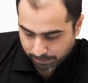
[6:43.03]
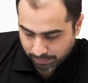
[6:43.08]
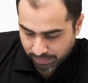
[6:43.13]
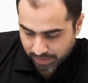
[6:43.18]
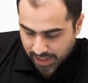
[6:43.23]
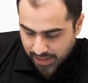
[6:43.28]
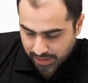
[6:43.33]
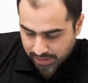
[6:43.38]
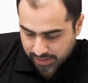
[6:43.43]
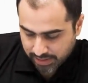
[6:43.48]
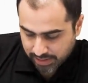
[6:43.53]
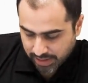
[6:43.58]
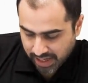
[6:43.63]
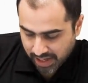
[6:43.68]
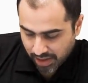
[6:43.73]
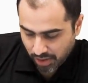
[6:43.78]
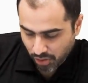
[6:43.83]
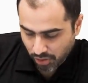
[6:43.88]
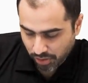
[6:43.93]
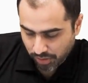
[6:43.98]
That is
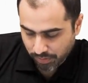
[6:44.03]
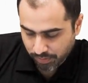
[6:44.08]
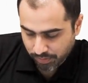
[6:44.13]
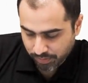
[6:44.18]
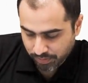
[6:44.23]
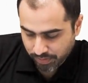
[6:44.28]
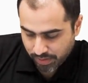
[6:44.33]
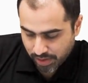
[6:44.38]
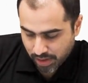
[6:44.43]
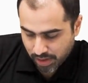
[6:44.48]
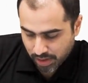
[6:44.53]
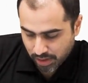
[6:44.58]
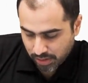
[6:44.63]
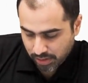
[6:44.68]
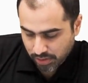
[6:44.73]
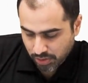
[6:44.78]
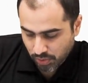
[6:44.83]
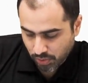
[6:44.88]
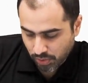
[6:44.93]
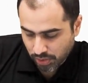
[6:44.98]
Scanlon.
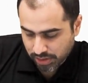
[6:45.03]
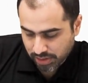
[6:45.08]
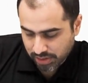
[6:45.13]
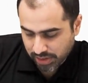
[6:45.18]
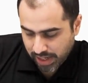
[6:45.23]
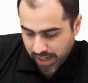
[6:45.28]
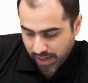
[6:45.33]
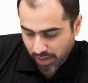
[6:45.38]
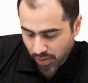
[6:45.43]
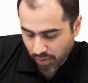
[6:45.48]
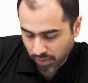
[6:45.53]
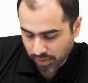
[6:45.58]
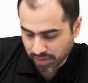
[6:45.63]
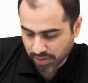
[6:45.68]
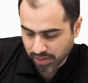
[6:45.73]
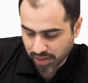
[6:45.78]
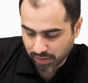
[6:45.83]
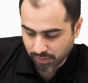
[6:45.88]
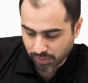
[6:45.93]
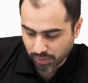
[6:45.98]
So what Scanlon
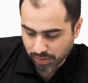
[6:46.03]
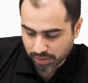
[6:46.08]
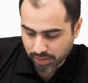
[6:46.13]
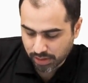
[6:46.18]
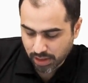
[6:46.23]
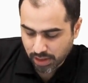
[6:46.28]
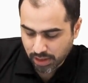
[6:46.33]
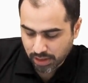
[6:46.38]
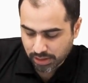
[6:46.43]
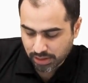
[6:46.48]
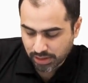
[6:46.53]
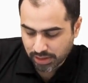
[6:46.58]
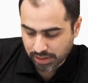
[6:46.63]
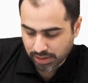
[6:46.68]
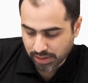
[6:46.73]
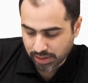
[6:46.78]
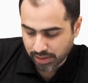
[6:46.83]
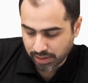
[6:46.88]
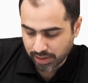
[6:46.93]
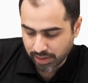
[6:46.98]
said was,
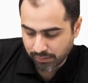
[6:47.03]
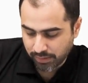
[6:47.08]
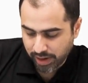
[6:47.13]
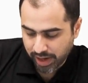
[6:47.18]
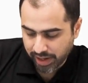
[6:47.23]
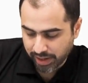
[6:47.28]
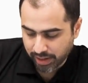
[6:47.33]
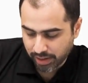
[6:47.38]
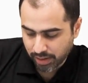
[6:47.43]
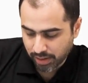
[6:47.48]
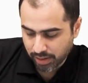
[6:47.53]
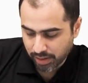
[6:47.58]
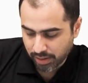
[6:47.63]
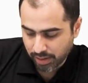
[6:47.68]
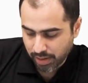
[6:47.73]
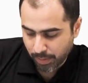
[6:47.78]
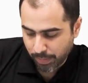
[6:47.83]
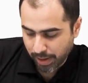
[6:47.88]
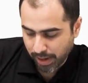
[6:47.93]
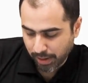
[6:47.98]
just divide
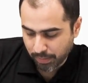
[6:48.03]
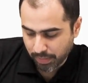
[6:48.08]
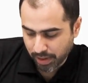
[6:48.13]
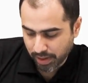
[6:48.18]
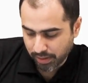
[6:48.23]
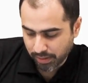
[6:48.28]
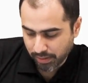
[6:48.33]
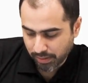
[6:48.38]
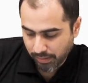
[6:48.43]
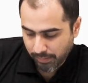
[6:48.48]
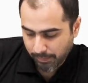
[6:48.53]
the pec minor